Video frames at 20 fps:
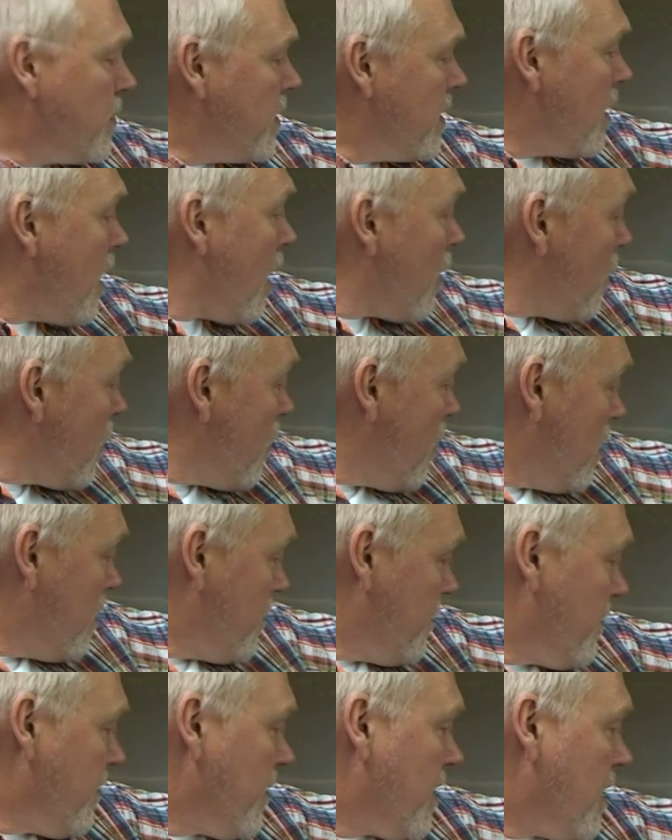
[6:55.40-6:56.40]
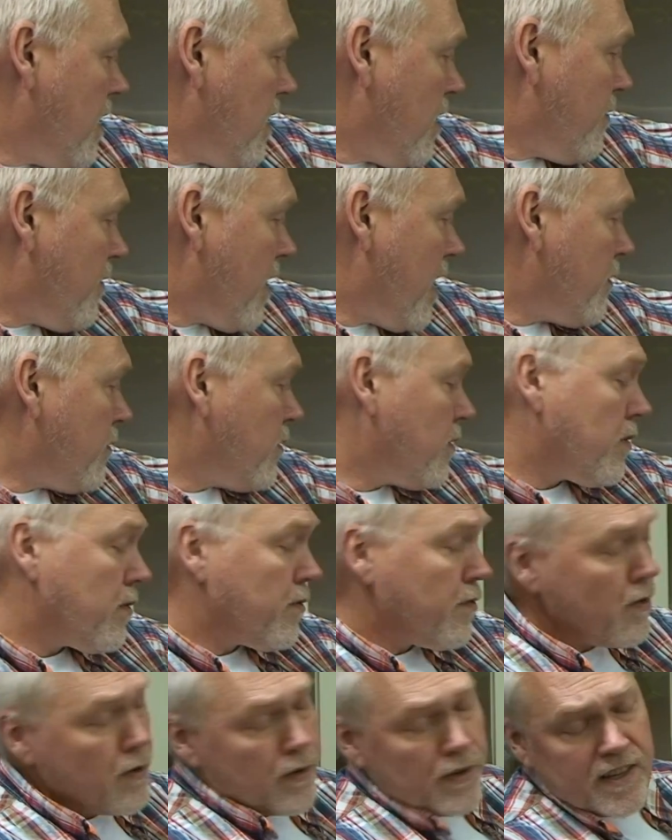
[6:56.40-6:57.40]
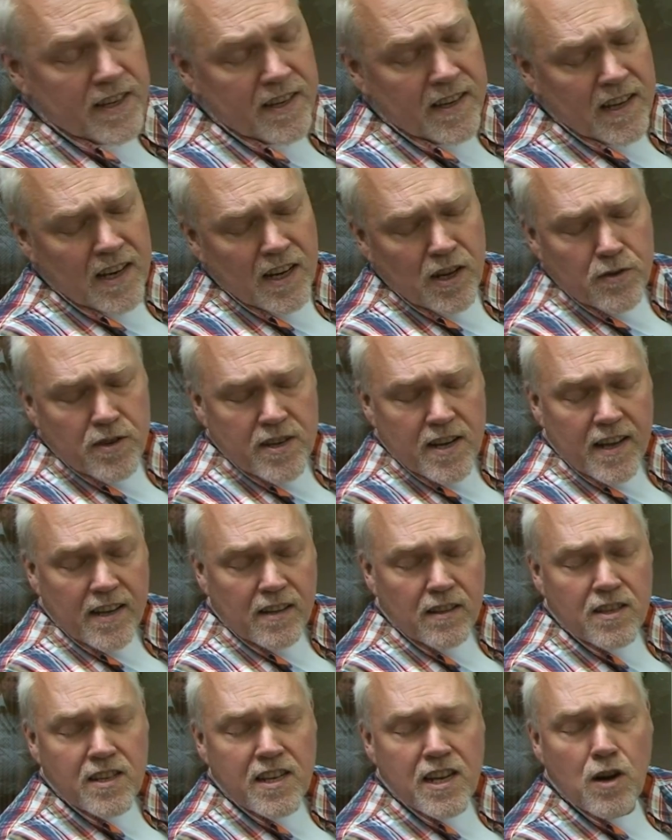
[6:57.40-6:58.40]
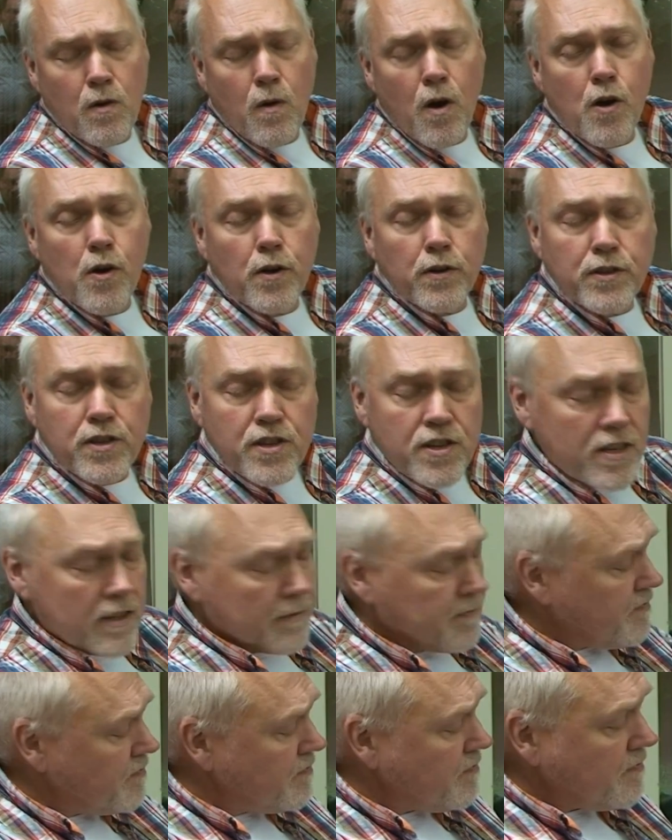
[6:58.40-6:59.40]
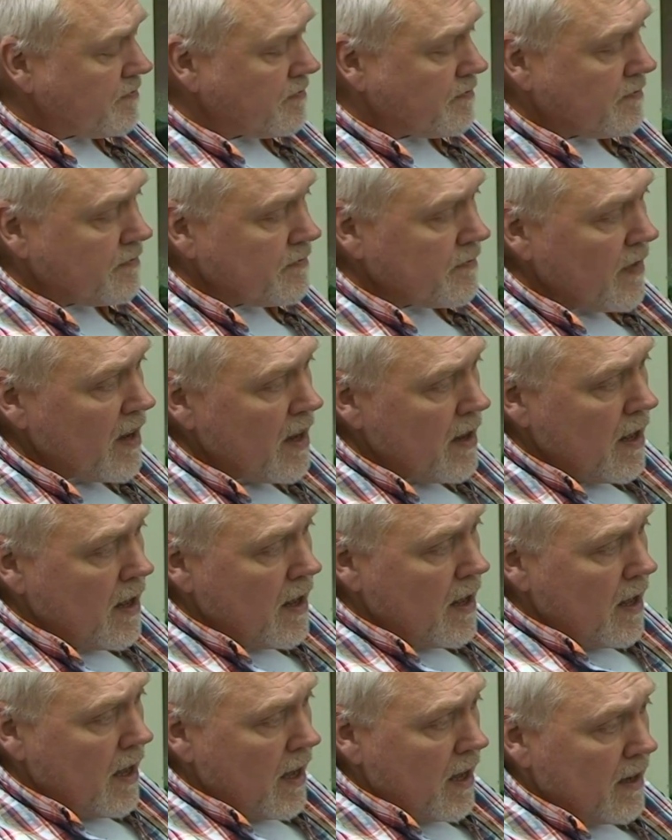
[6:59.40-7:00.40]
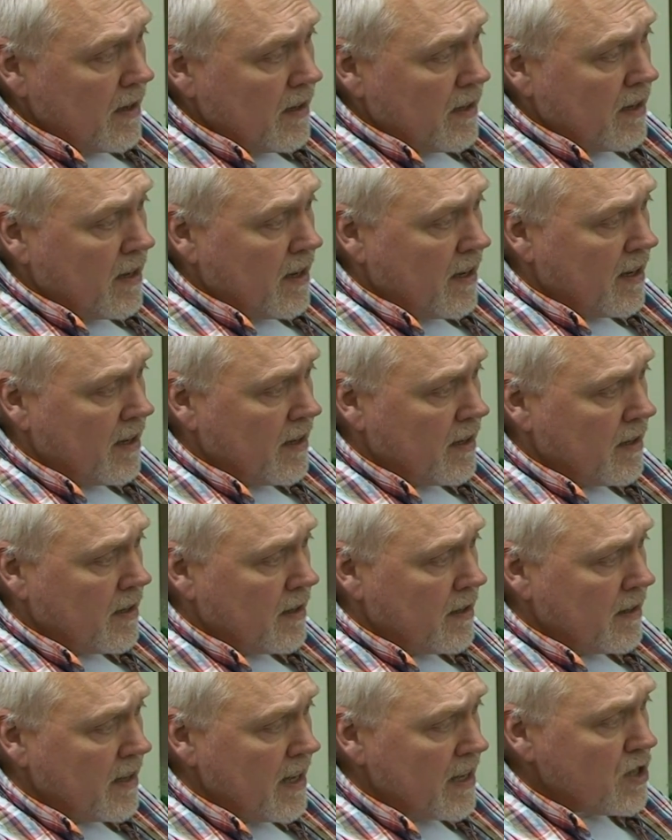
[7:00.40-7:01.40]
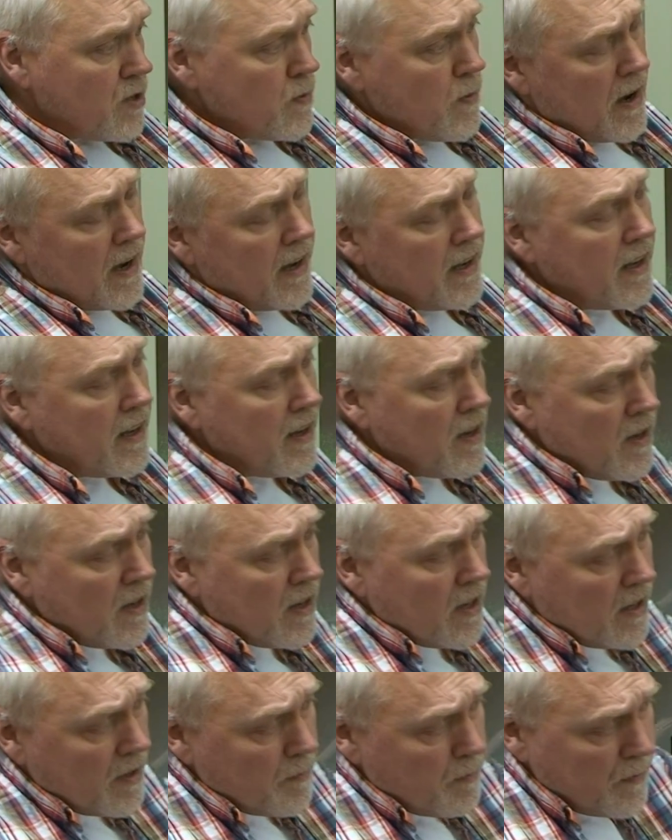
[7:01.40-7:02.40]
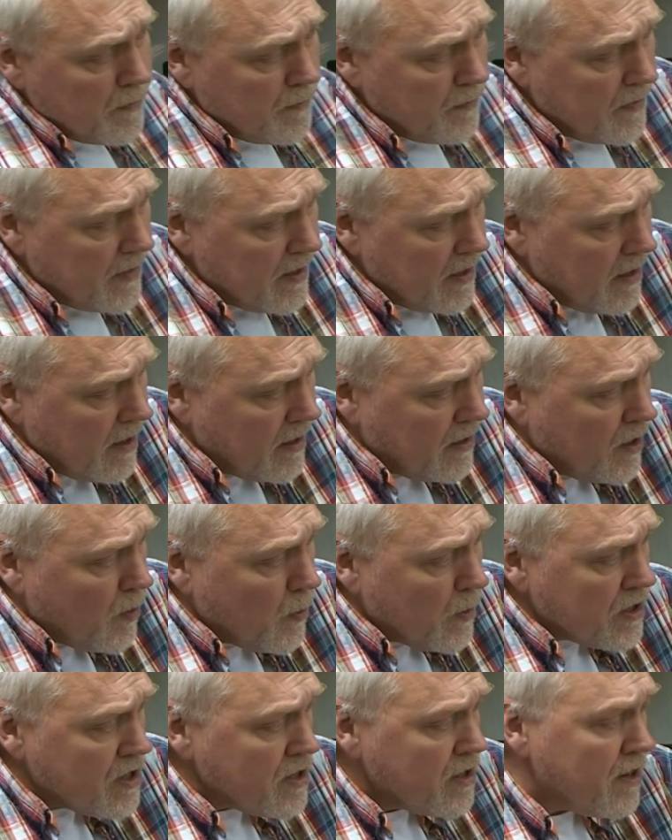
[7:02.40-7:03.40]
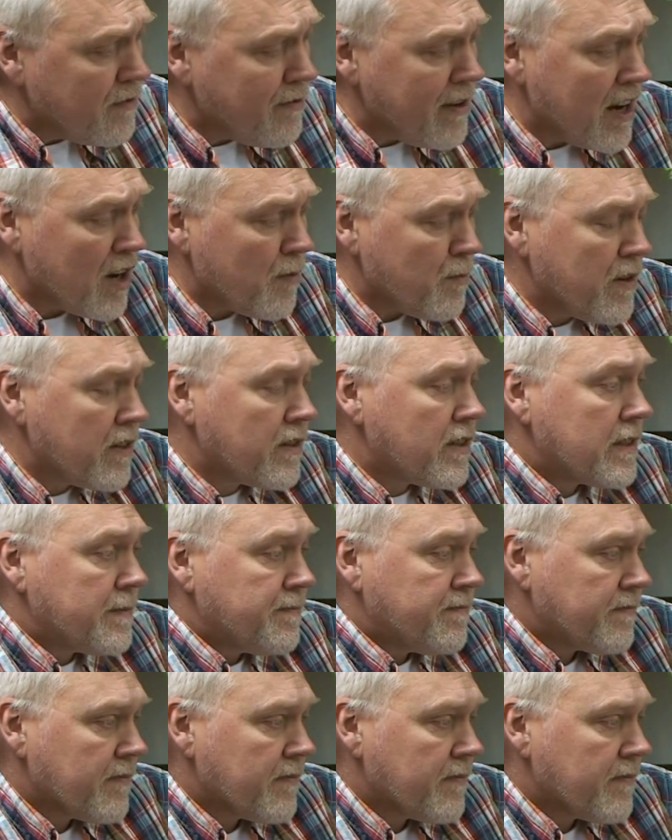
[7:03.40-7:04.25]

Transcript: below 530 kilocycles, kilohertz. Yeah. And that's why there was development,